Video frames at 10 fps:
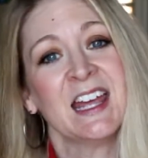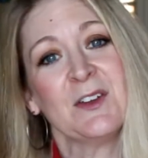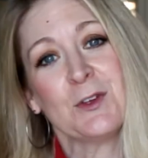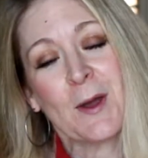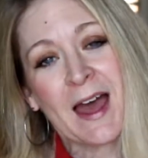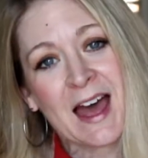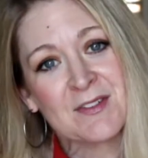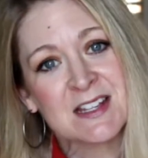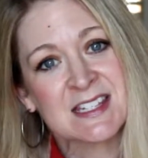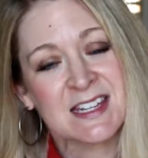If you
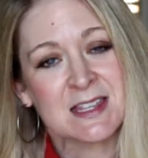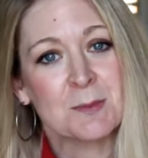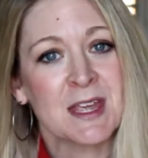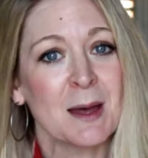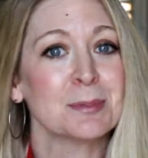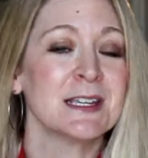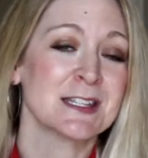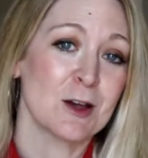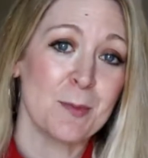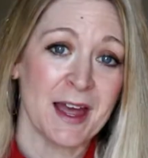haven't seen them yet,
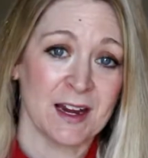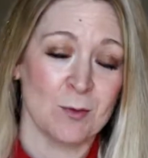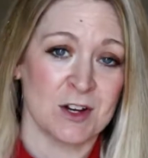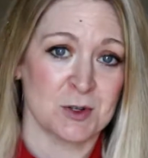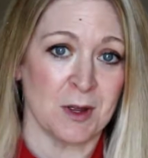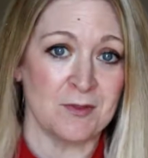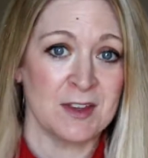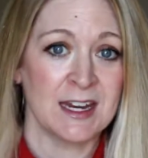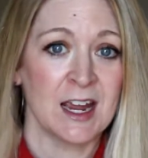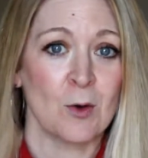please go back and watch my
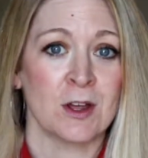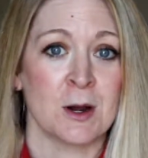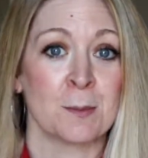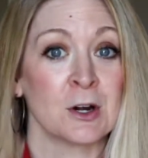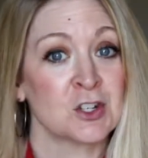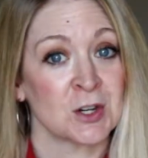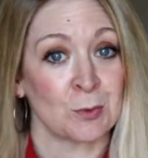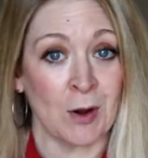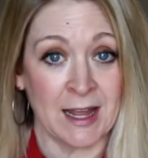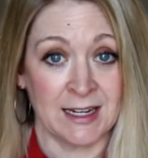video on
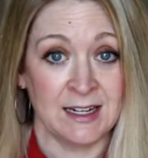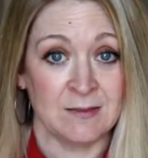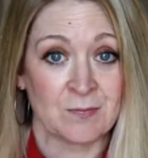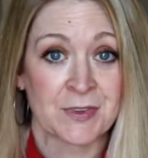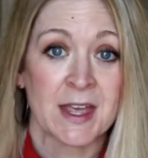emergent writing,